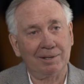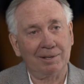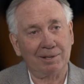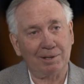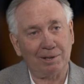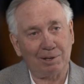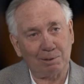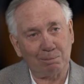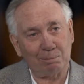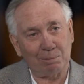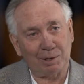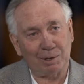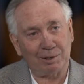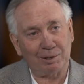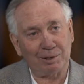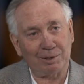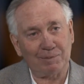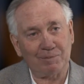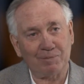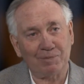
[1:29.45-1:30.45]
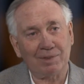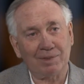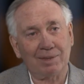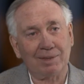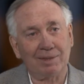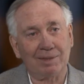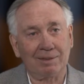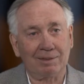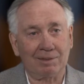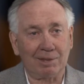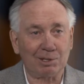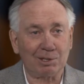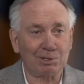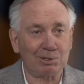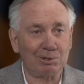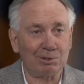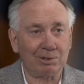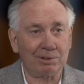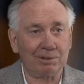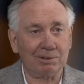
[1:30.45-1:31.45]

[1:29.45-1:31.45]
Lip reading: got a penalty, they scored,